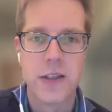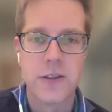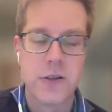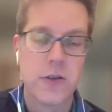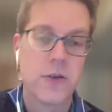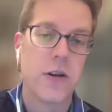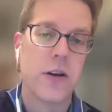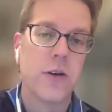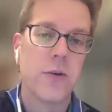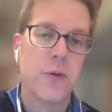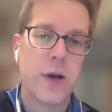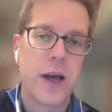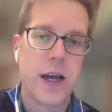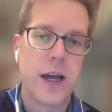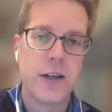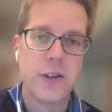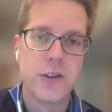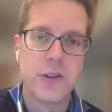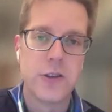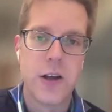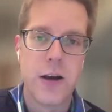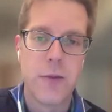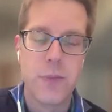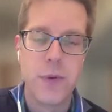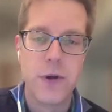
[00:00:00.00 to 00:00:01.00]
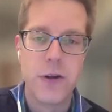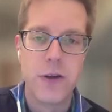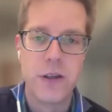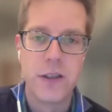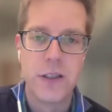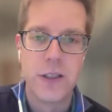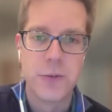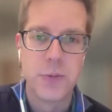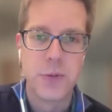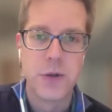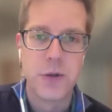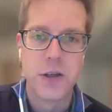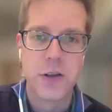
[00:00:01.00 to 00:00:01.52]
So we had to stop building
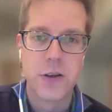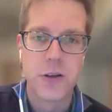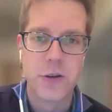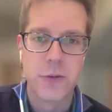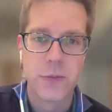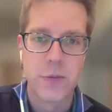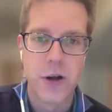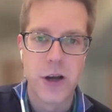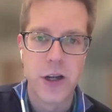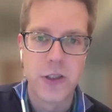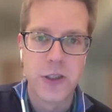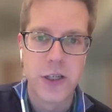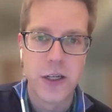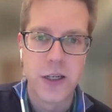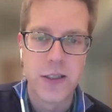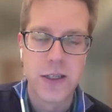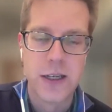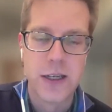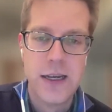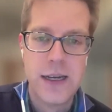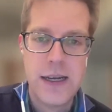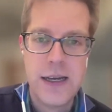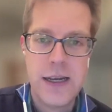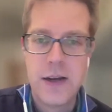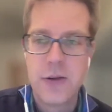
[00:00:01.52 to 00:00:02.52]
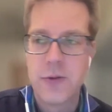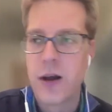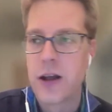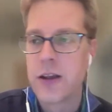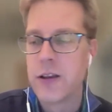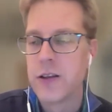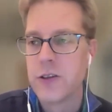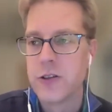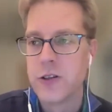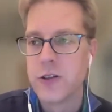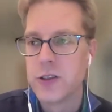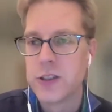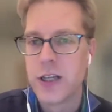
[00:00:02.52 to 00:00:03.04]
this particular project rather
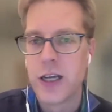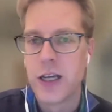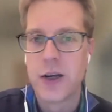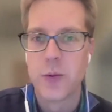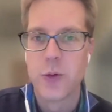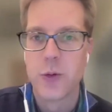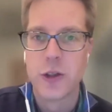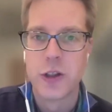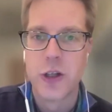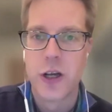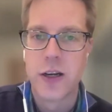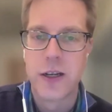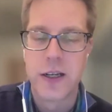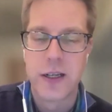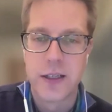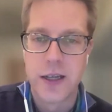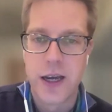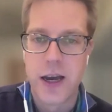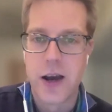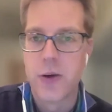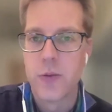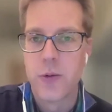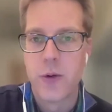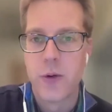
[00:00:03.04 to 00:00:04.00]
than just saying we're shutting it down.